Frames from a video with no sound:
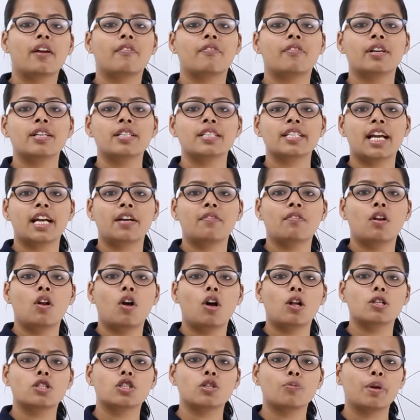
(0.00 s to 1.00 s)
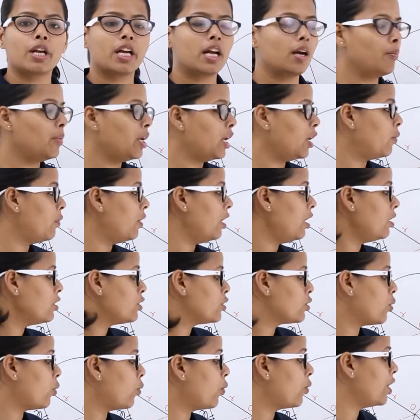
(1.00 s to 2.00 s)
left hand side will also become equal.
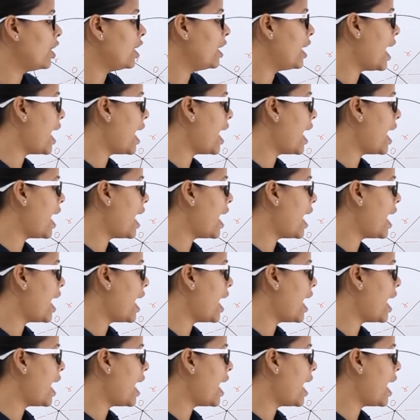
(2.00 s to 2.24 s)
So O D